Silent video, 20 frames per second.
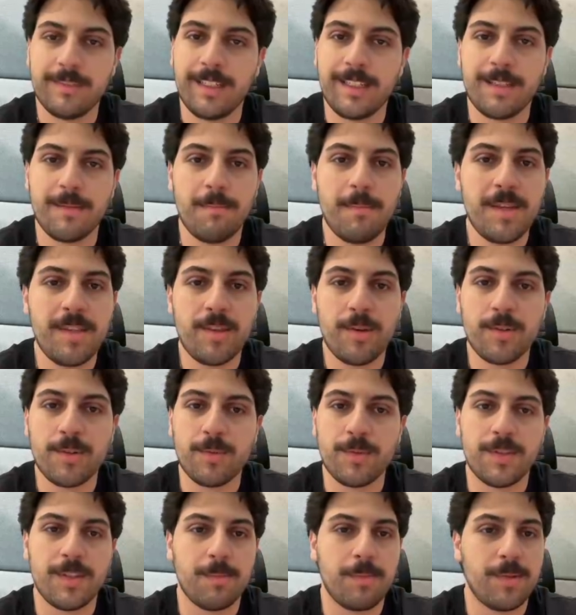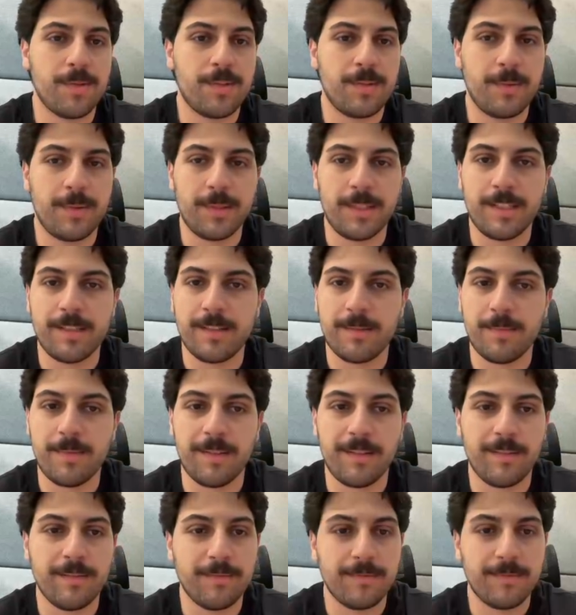Mythos was supposed to be something